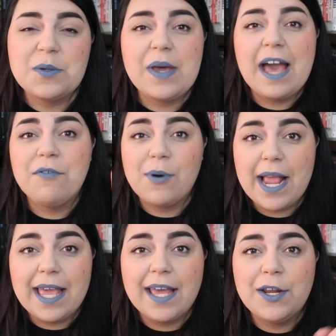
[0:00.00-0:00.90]
So we have
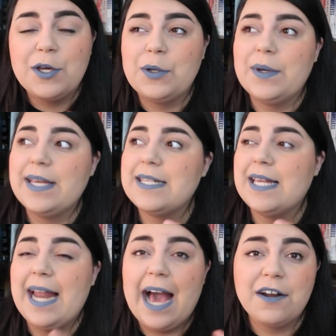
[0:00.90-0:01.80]
Reagan, who is
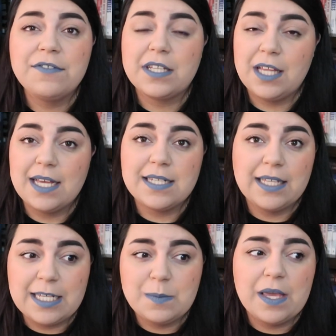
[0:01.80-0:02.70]
an out-of-the-closet
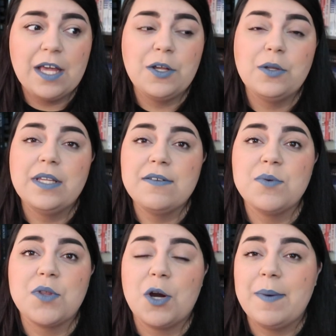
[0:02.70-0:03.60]
lesbian who
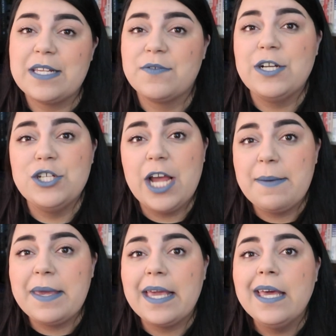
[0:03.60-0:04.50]
lives with her best friend
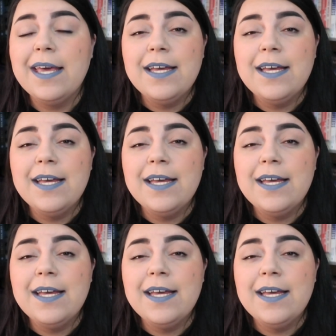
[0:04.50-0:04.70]
Jamie.